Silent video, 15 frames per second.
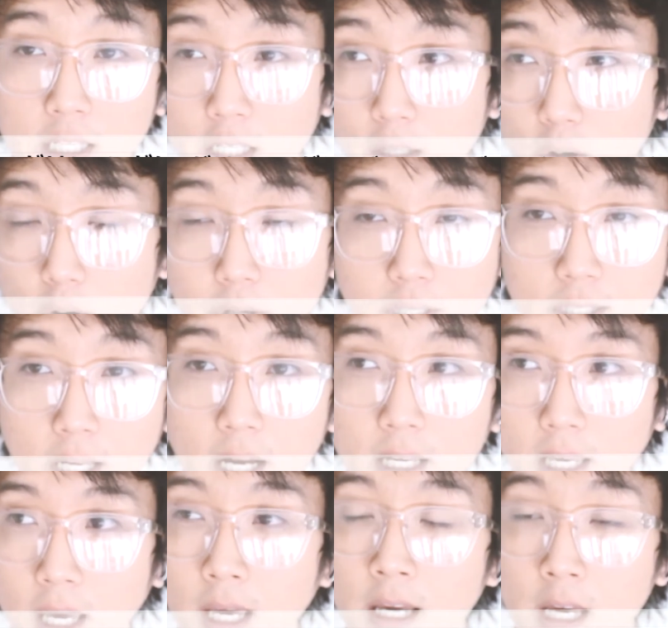ni or ni
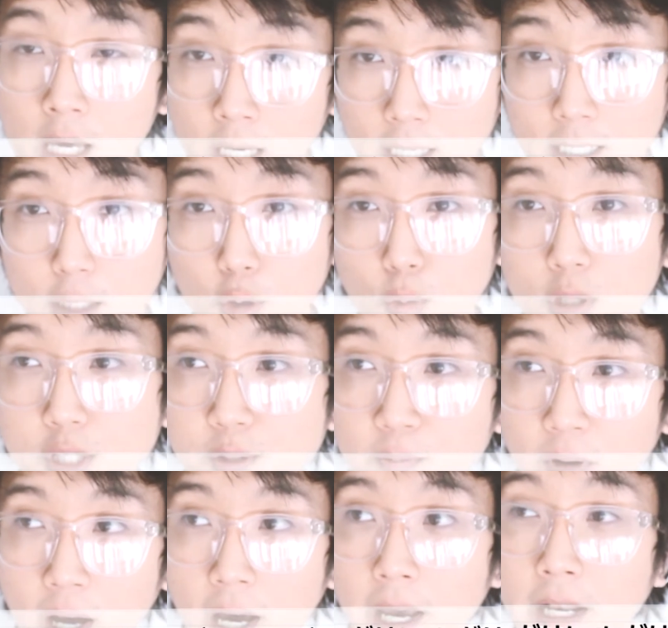dake. Either one's
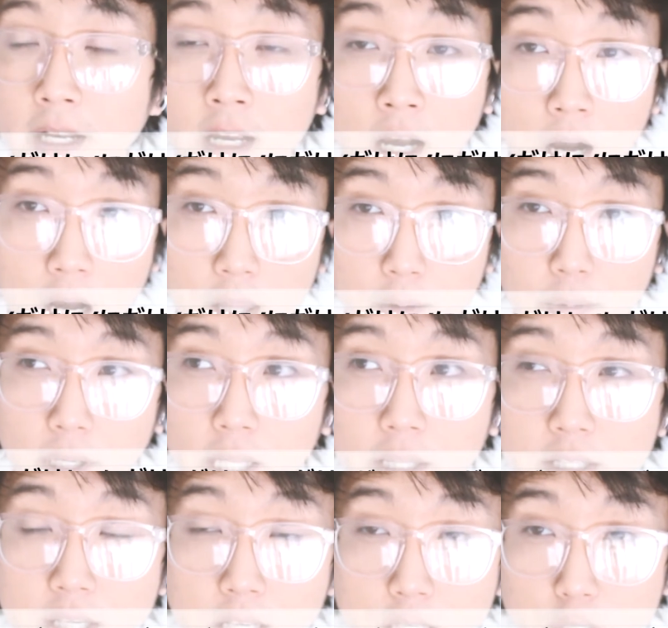fine. And then we end
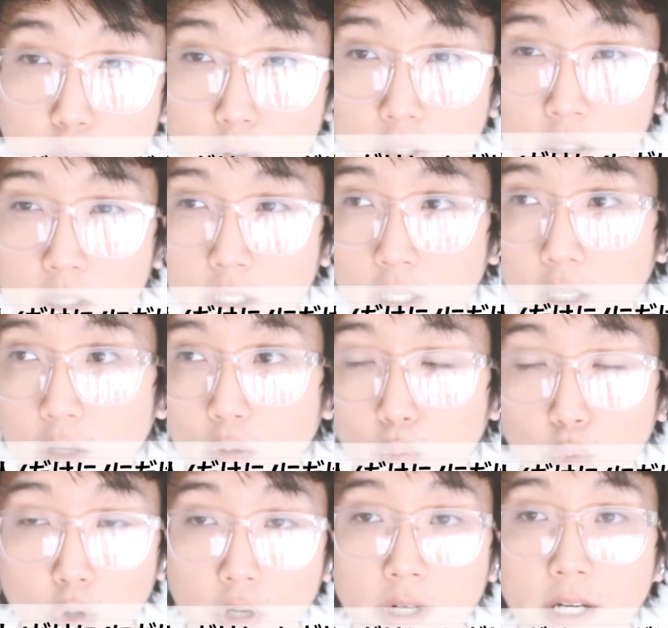the sentence with the
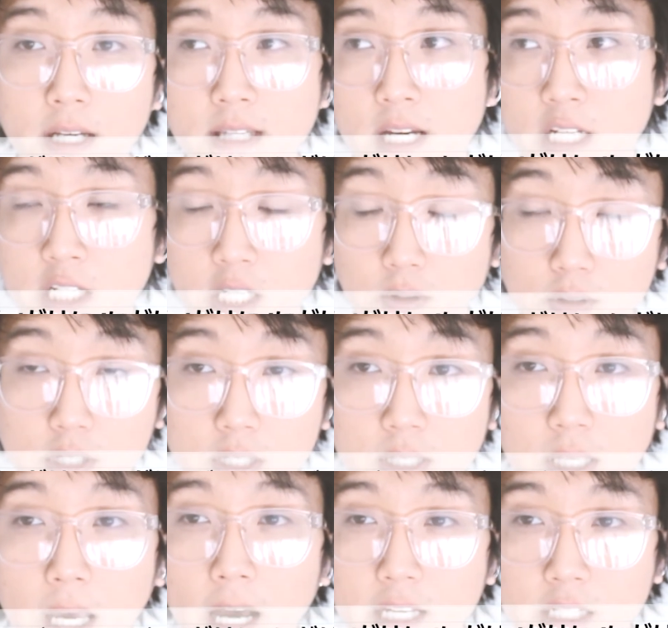word yasashi, which is
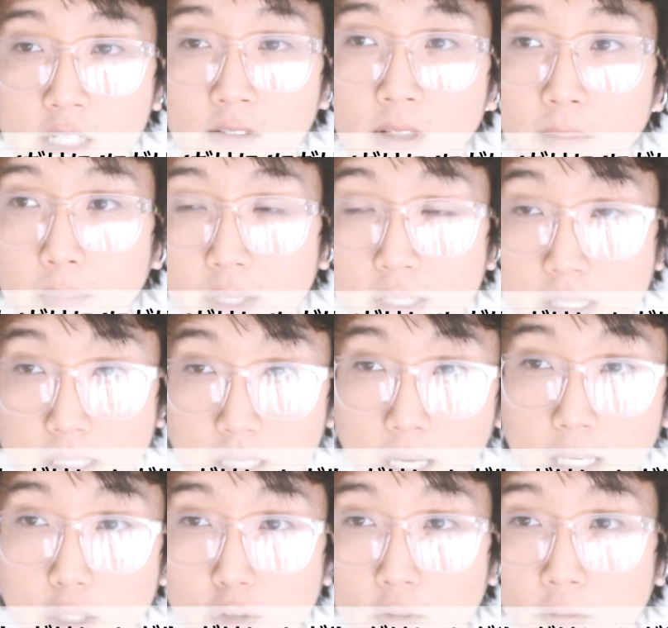the adjective that means
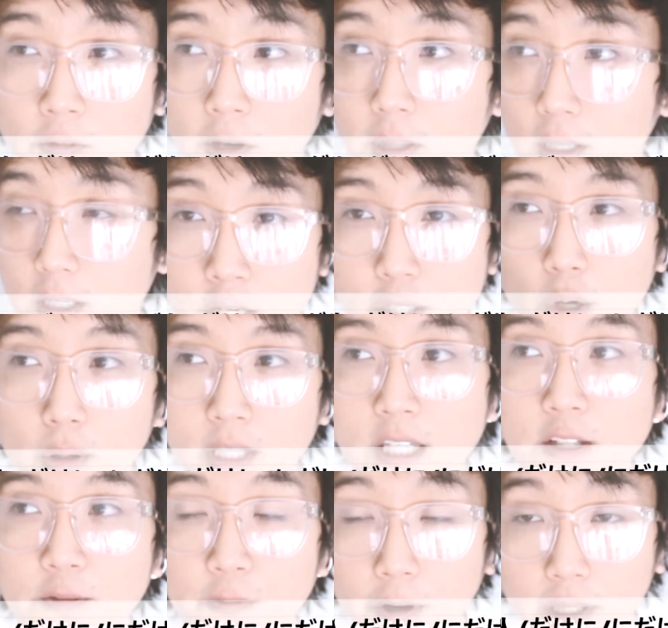nice or friendly. So
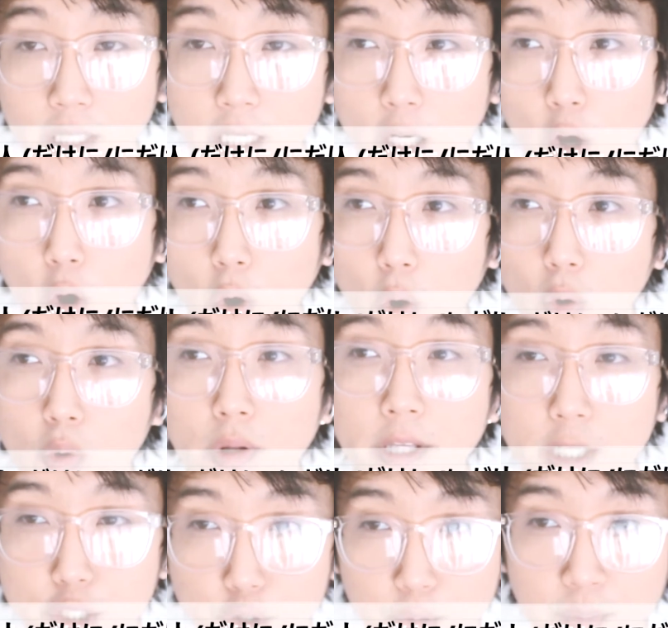he's friendly
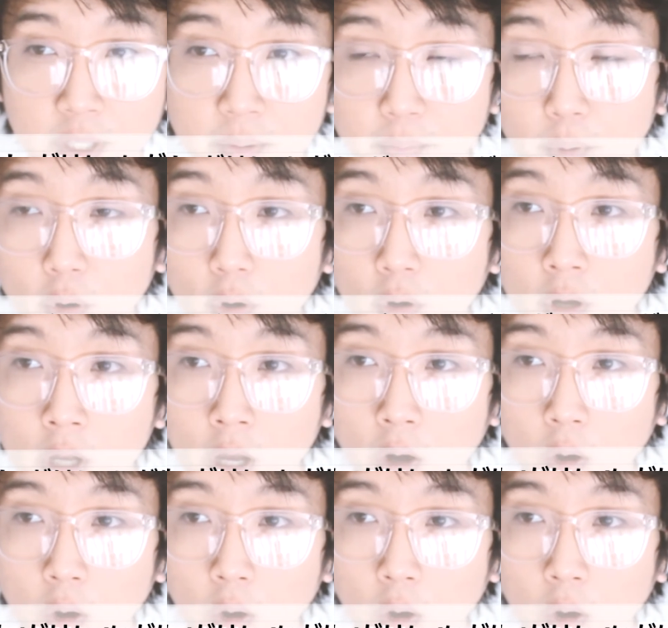only to people